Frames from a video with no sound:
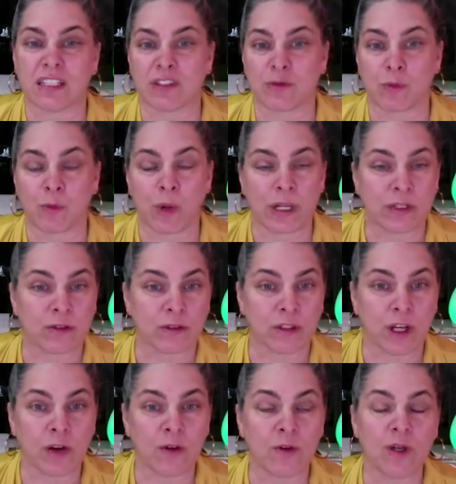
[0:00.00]
is way too
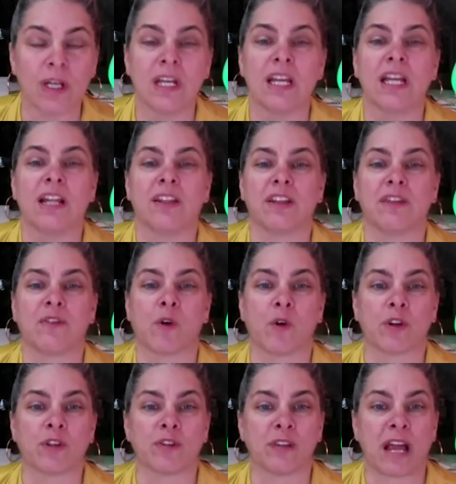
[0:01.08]
low, then of
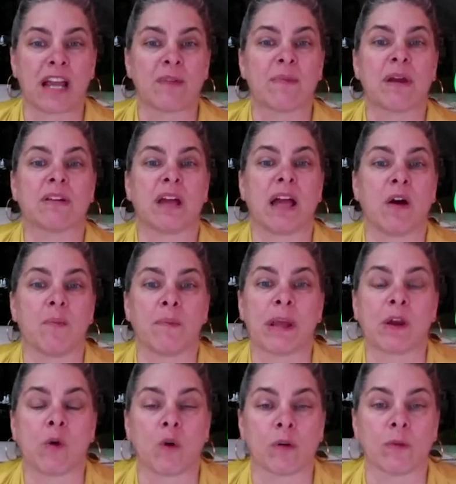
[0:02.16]
course you're not going to be able to help
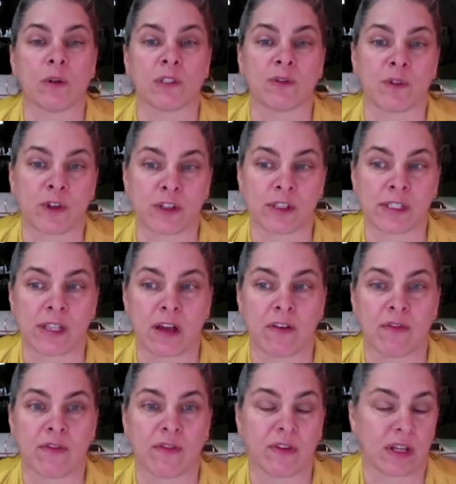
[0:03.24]
make hormones for
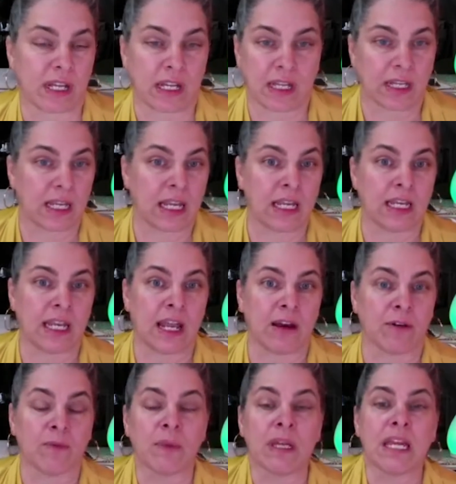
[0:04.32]
yourself
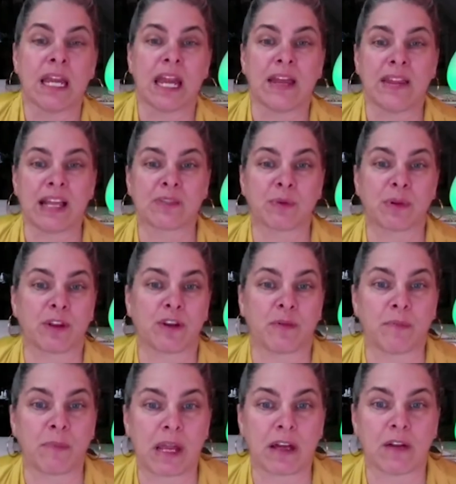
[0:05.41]
anyhow. And that's whether you're
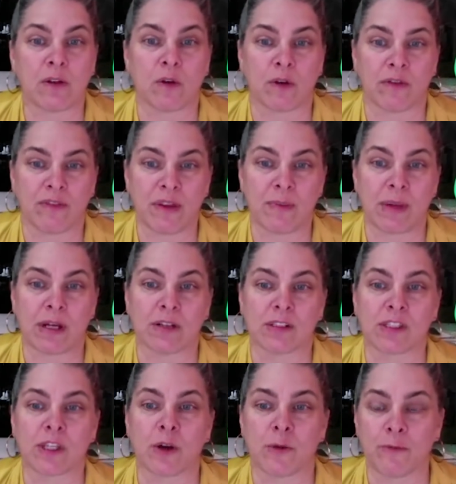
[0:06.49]
male or female.
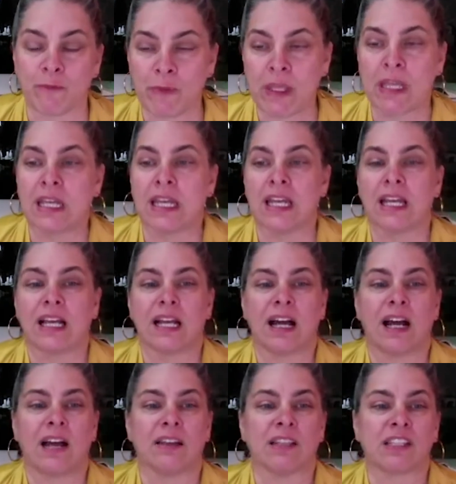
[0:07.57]
So
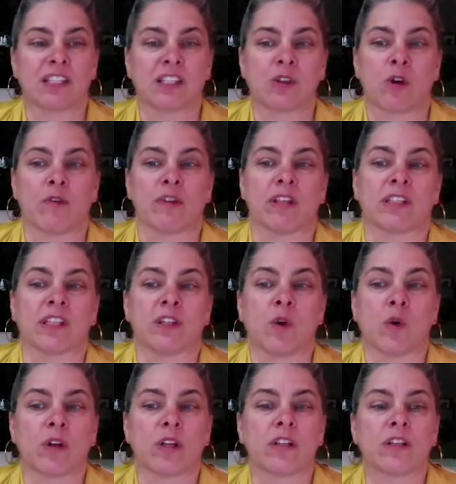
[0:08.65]
let's just go over this. In
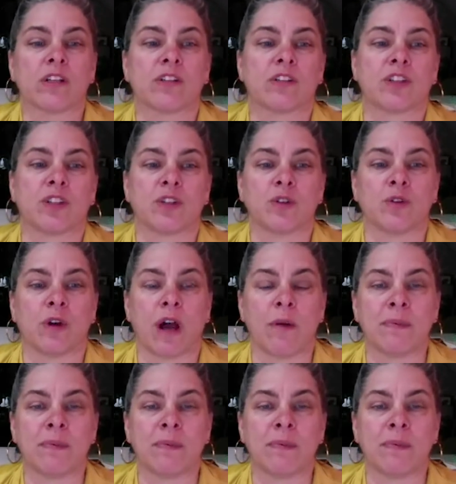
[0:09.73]
order to